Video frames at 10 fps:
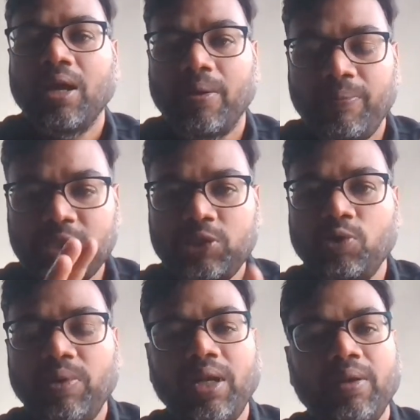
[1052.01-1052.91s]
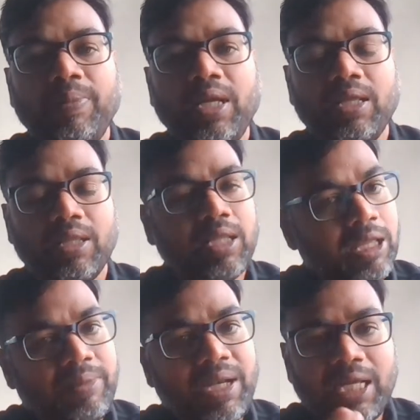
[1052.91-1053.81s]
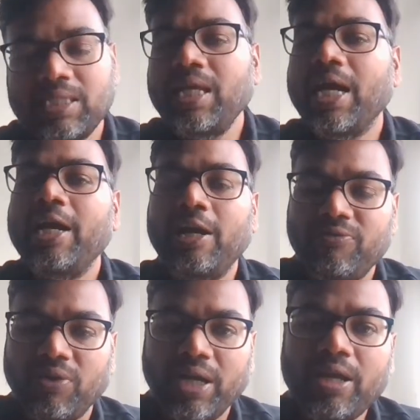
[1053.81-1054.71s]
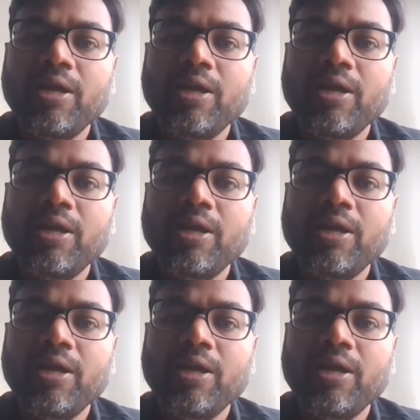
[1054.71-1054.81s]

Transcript: which you will be, they will easily identify